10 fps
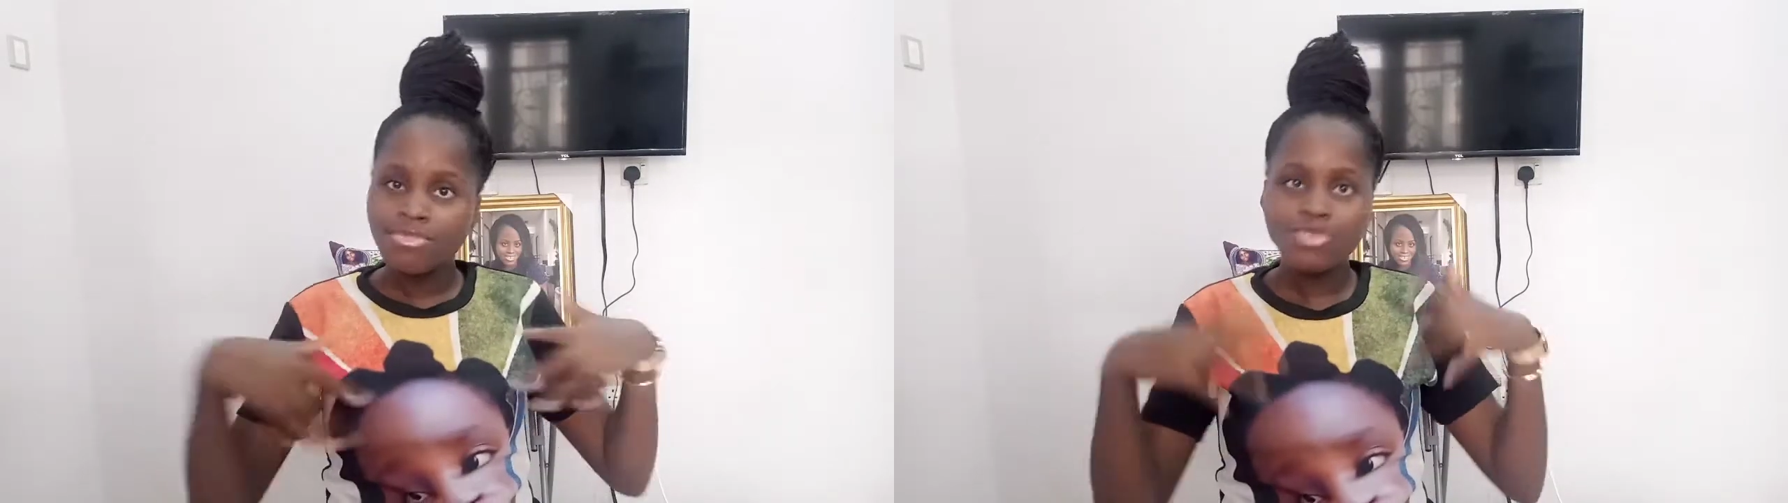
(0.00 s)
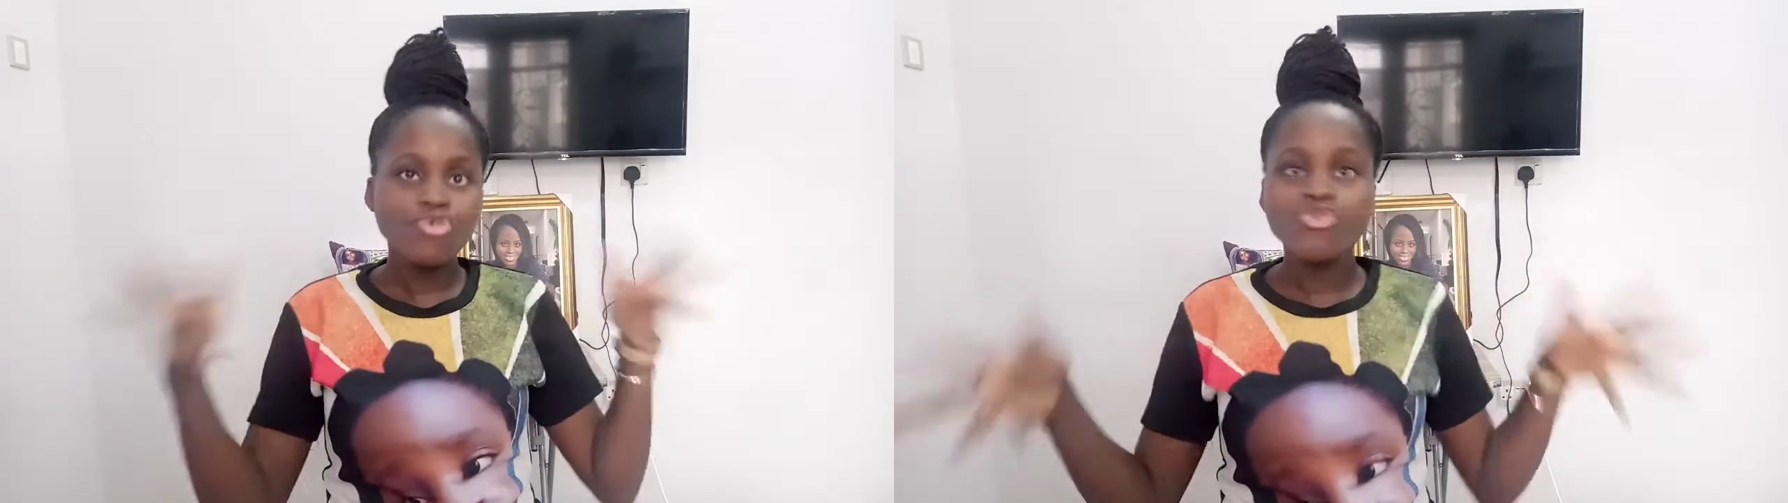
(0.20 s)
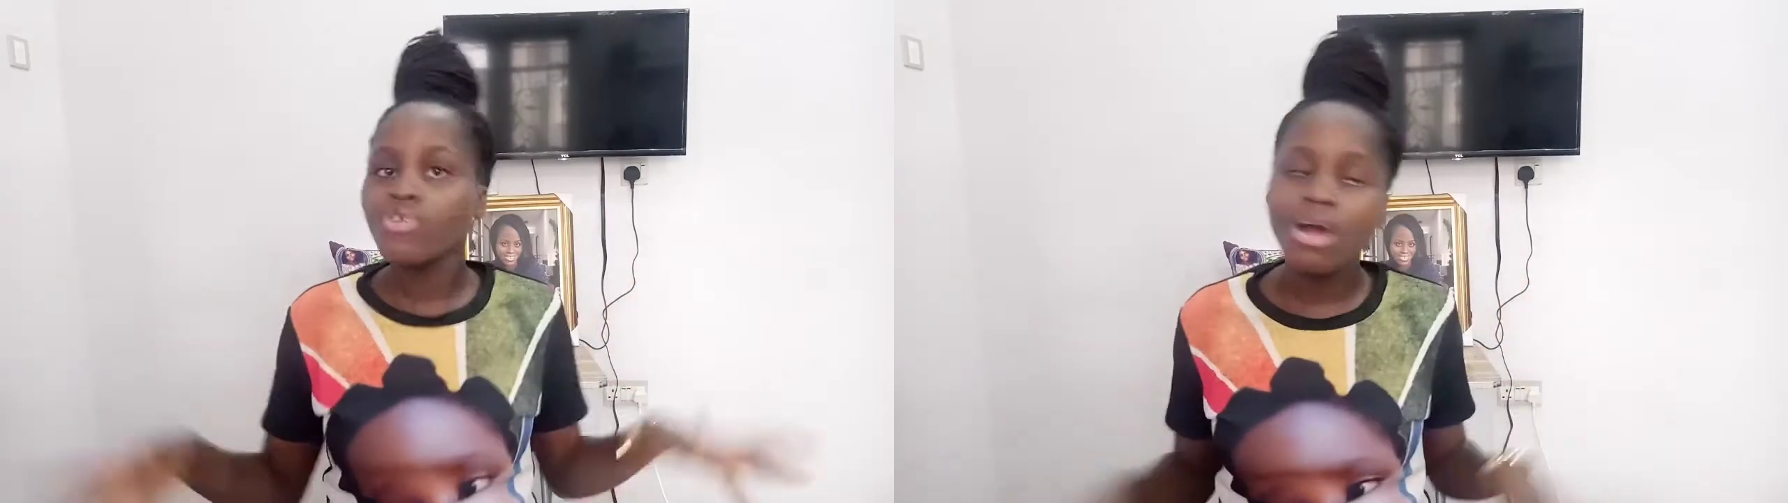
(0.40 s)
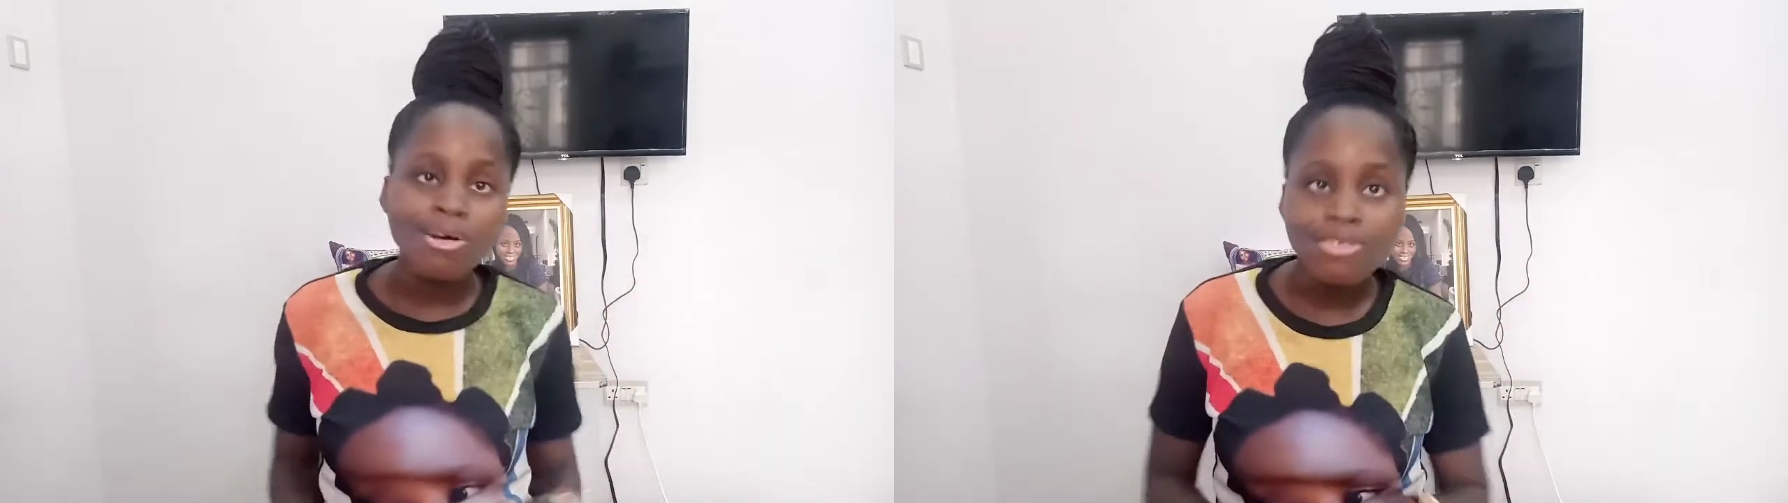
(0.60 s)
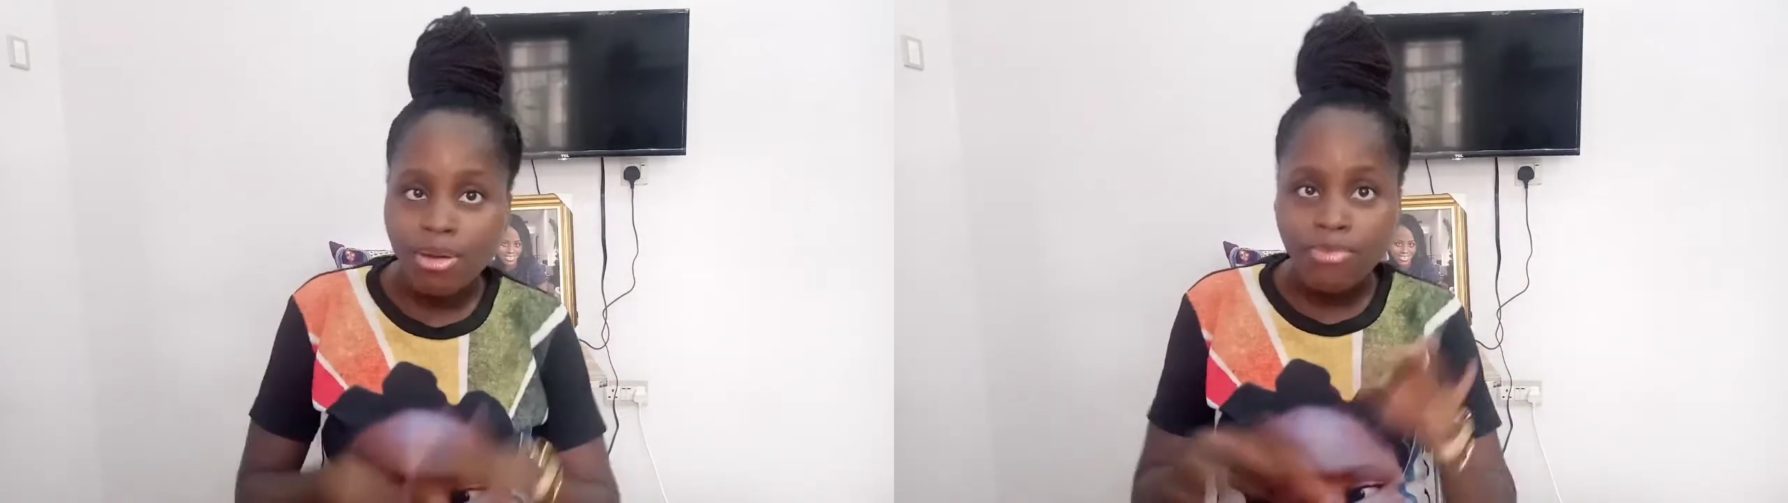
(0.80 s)
neutral,
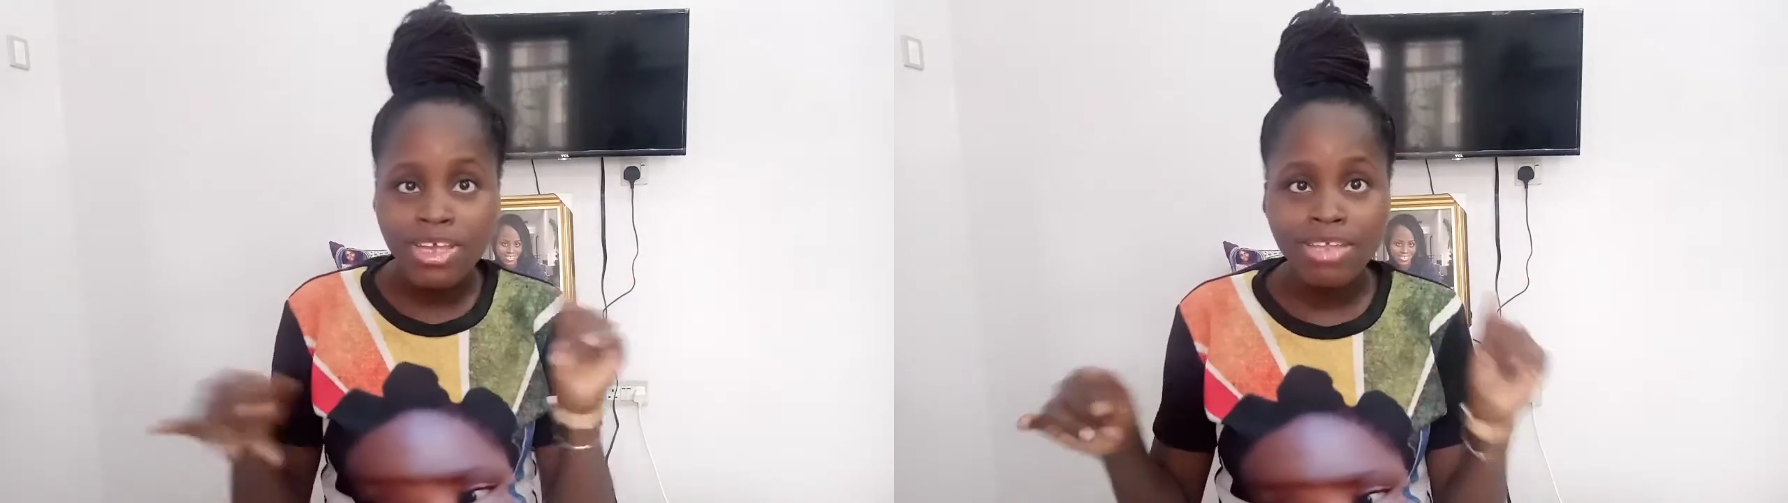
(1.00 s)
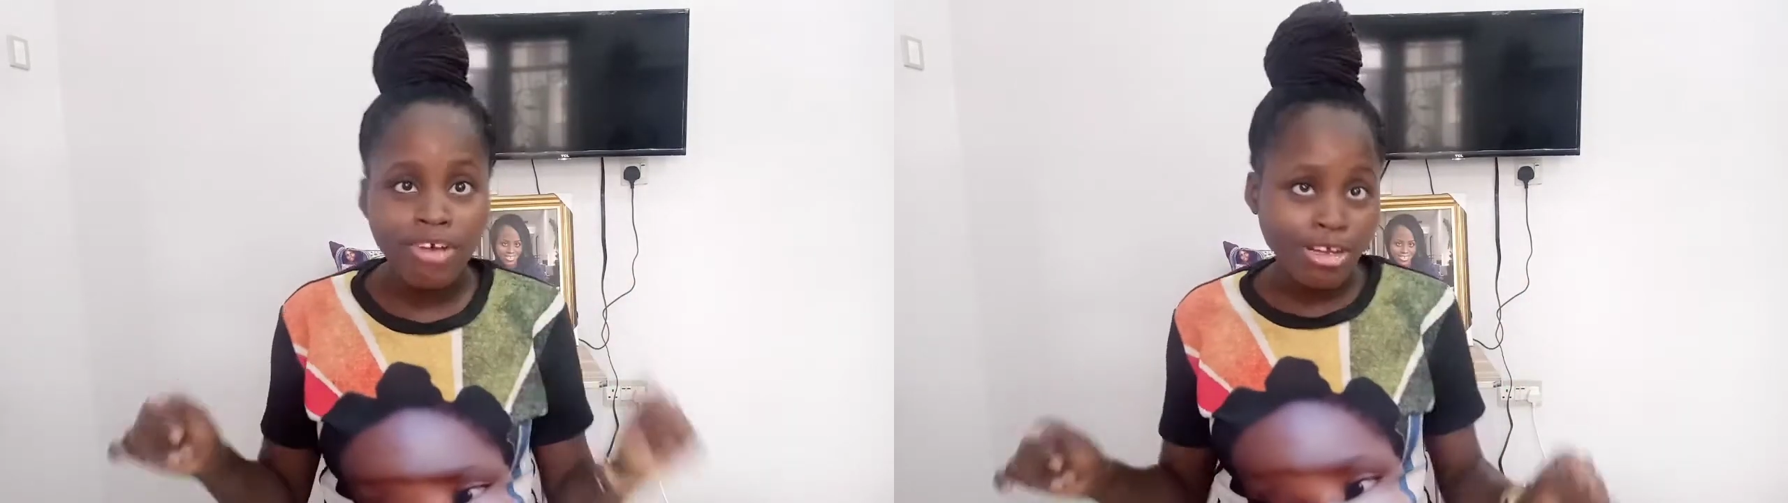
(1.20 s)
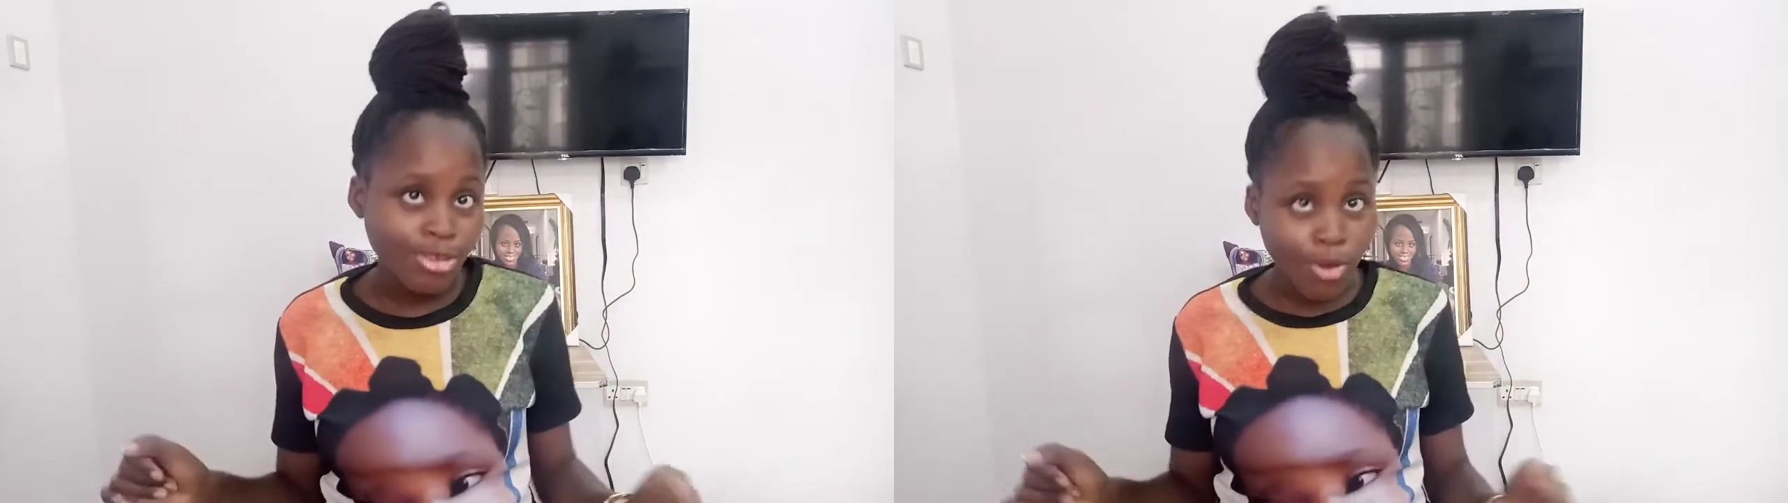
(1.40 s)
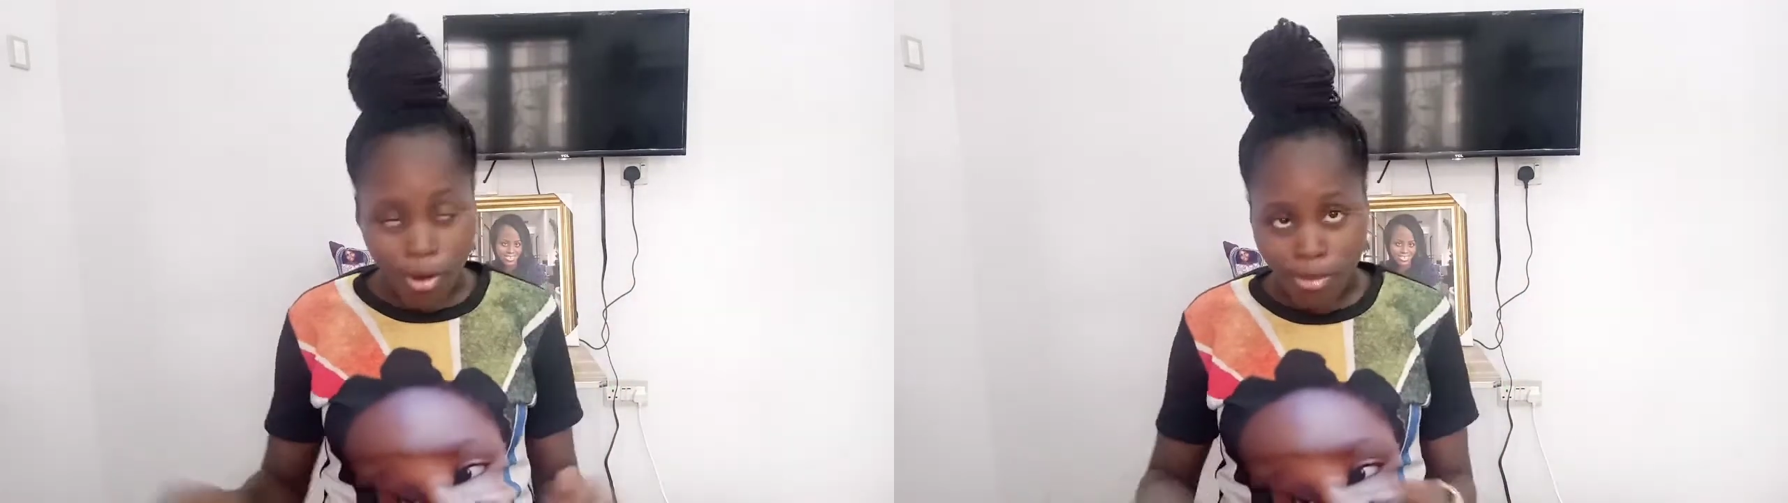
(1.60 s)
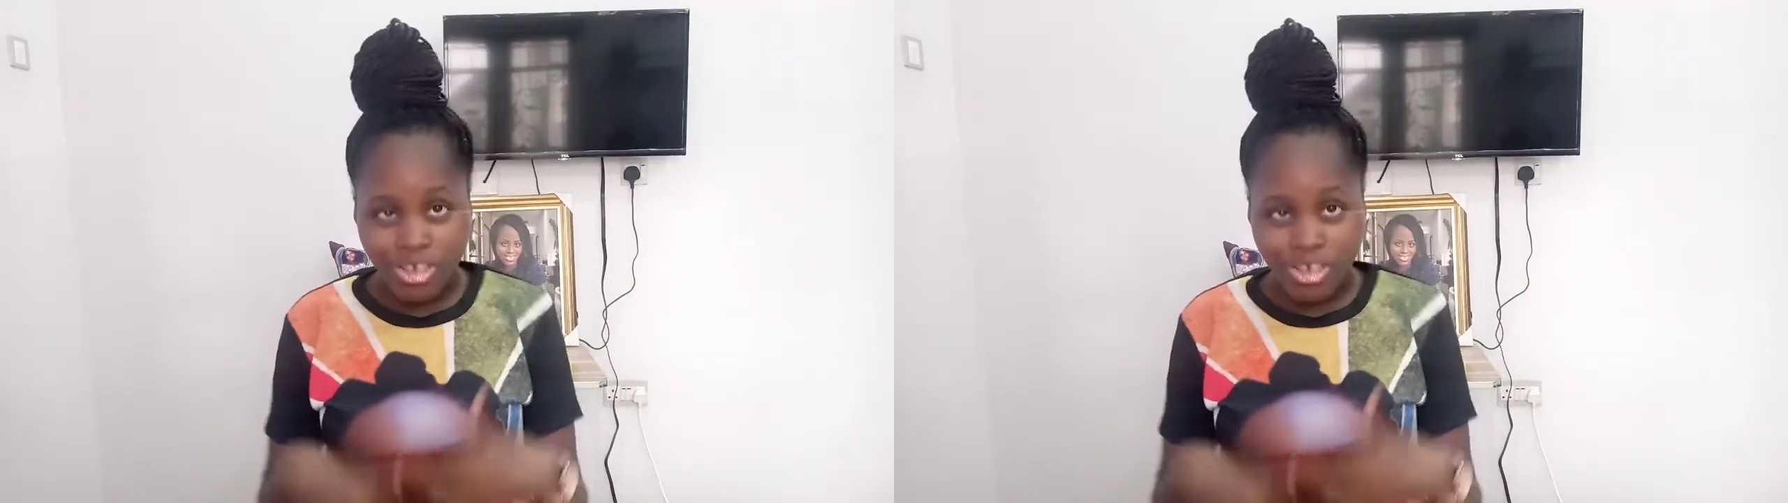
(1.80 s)
something random,